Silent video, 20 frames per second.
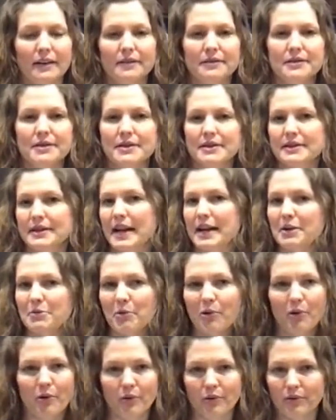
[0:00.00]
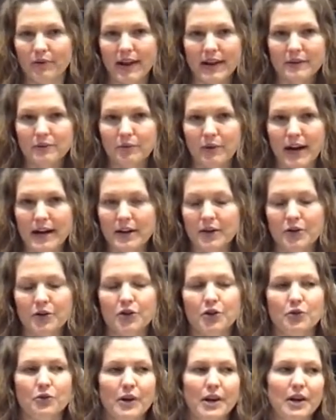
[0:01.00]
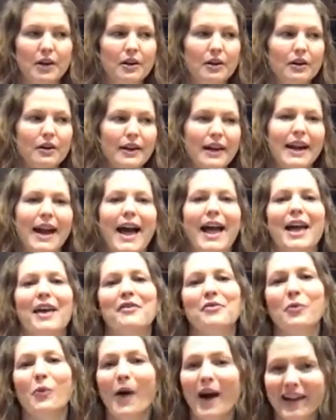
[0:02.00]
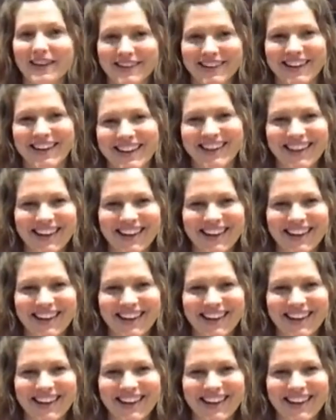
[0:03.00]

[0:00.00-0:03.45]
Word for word: sustainable, like regular career. And I have one.